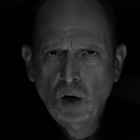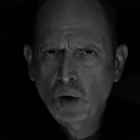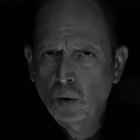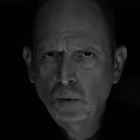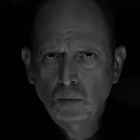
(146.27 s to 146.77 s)

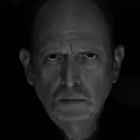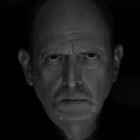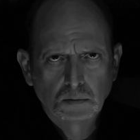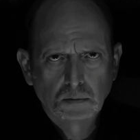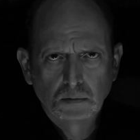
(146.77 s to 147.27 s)
Oh,
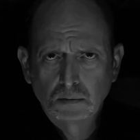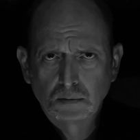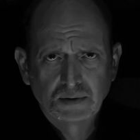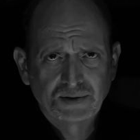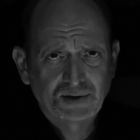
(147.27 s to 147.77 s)

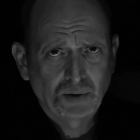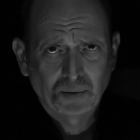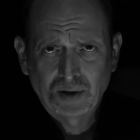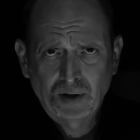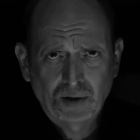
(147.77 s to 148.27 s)

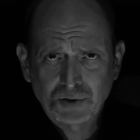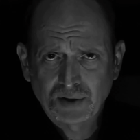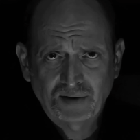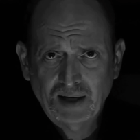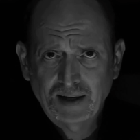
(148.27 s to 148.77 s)
so
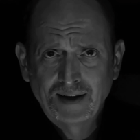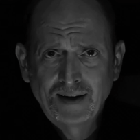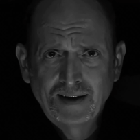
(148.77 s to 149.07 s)
cautiously.